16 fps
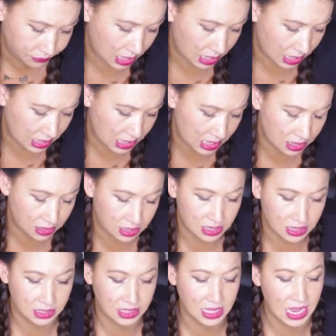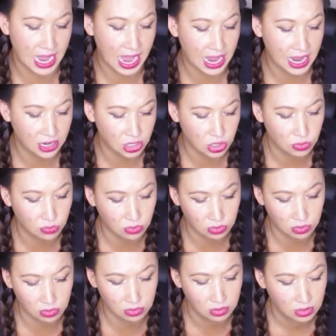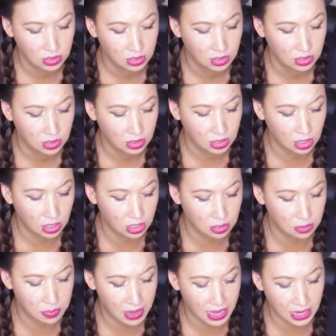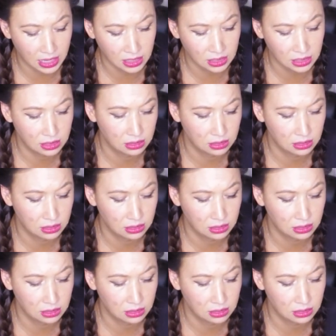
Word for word: And here is the actual card pack.